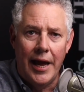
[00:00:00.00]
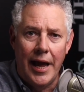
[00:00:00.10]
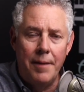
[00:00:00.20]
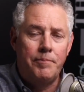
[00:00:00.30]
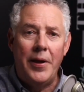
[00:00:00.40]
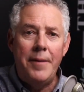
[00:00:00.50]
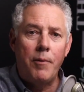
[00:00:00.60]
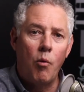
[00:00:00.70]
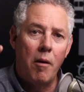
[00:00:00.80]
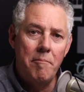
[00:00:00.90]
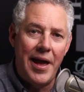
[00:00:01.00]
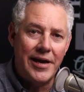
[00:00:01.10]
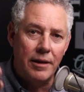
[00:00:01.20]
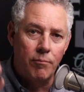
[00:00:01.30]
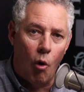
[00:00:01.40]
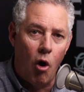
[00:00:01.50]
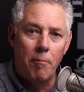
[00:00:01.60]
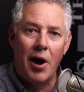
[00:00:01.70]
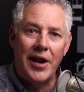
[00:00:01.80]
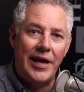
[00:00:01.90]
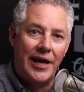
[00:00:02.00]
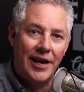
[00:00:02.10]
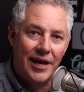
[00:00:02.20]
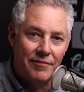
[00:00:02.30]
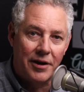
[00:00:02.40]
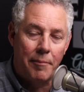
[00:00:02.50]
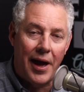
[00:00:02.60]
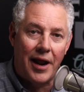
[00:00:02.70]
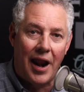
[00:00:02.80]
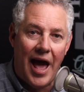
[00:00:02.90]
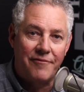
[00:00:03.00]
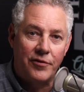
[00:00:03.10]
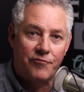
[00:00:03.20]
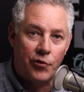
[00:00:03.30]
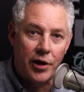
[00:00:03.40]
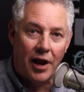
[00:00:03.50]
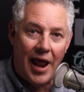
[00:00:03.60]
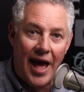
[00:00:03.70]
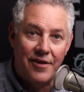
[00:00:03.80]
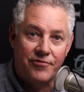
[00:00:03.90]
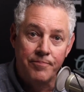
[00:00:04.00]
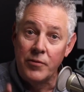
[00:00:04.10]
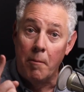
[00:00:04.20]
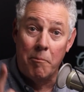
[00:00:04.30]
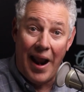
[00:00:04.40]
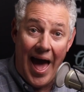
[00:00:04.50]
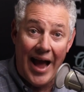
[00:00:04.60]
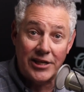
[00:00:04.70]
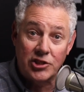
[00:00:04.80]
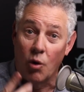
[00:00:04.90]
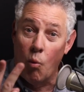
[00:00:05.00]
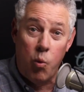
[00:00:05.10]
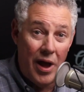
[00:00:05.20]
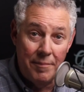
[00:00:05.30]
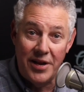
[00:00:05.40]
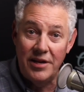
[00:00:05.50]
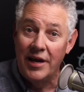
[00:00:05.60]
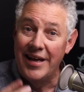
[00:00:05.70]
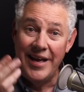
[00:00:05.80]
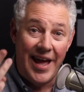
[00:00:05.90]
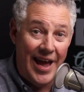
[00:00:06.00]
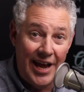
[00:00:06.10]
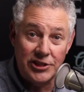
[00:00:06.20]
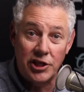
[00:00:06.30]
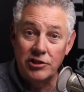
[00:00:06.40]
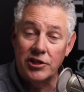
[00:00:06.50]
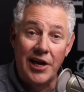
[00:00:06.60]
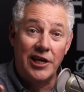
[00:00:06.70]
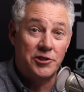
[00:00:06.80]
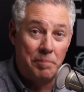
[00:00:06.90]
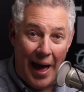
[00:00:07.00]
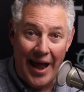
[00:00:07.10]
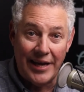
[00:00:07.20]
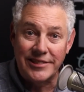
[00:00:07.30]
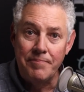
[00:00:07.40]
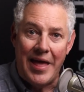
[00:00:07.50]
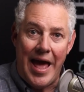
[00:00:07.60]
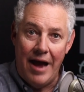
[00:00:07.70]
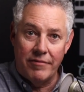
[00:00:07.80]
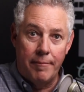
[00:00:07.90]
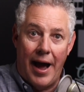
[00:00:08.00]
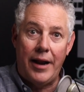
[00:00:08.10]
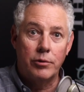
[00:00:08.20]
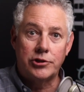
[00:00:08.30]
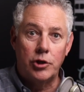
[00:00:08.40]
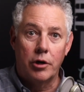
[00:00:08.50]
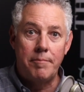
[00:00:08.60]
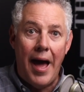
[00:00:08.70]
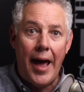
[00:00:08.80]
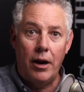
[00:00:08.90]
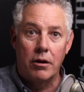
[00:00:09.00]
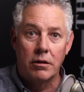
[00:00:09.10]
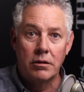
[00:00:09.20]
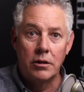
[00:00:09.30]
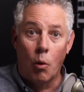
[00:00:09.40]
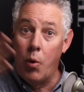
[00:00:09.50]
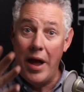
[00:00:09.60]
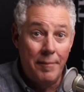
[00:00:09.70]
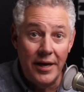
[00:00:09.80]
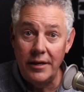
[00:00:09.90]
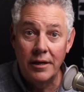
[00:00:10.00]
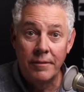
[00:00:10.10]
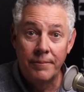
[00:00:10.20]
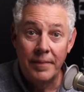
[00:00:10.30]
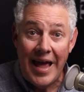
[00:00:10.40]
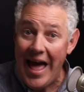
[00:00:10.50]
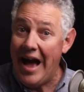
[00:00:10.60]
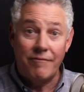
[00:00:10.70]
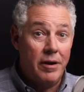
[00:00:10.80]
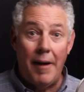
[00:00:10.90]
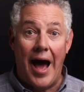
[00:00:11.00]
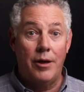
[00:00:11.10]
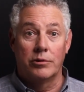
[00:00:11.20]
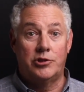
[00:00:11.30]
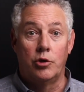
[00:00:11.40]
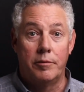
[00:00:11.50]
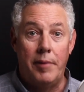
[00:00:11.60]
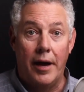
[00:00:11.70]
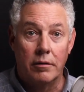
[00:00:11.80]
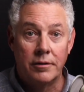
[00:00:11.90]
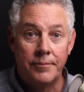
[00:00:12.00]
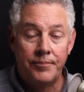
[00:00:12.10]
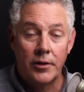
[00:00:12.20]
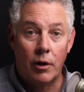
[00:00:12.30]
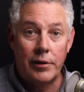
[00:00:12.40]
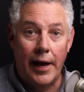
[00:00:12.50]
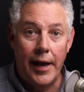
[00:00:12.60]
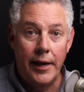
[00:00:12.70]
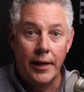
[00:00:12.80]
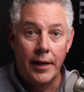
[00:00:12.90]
And people were making more money and living a better life and freer life. Blacks, women, Asians, Hispanics, everybody was doing better. Women, everybody was doing better. Okay?